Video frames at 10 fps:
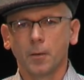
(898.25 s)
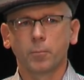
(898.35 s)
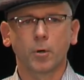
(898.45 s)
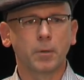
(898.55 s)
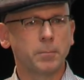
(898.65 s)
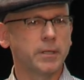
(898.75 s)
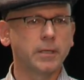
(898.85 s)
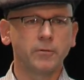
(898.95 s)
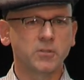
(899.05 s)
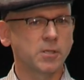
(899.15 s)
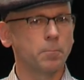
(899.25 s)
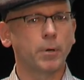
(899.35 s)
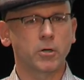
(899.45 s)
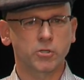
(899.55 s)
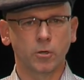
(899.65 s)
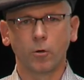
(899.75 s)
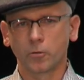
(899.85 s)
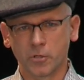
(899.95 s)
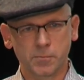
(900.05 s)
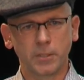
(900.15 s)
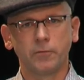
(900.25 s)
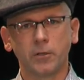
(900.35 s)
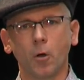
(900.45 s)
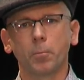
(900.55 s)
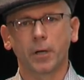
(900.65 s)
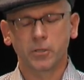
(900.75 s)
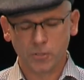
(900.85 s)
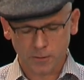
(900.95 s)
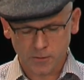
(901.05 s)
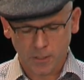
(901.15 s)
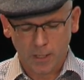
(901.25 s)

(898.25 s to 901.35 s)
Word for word: Probably giving some partial orders between operations